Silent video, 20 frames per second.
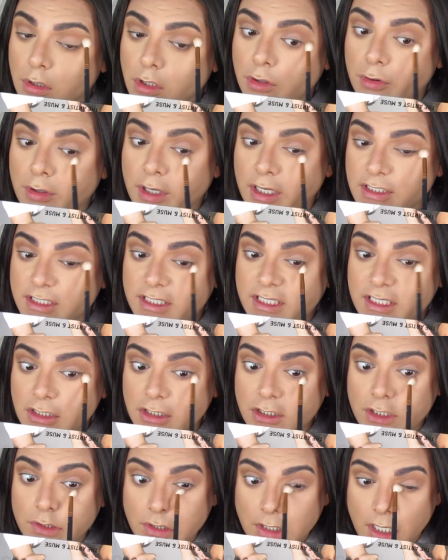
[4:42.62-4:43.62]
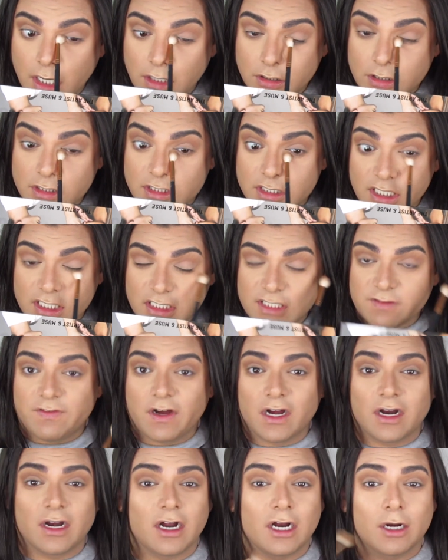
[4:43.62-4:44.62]
You guys, these two colors thus
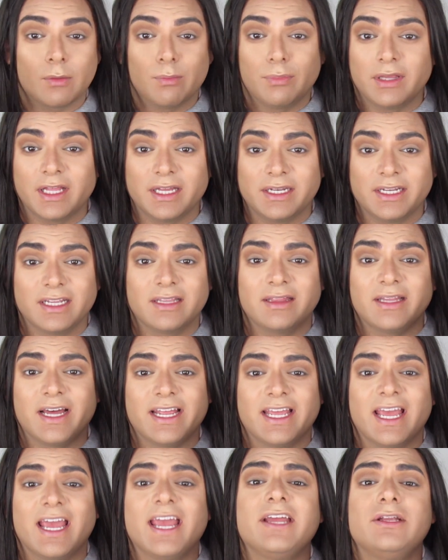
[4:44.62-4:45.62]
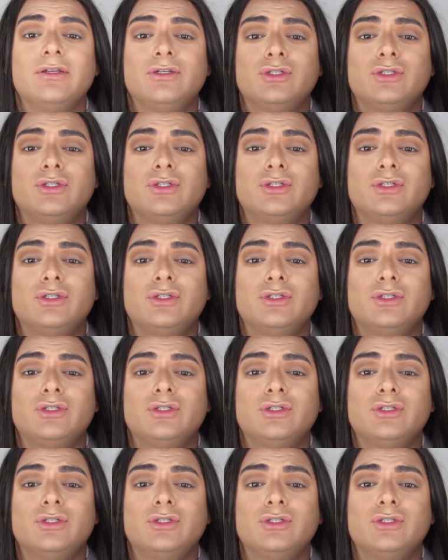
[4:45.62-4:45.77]
far are blending like a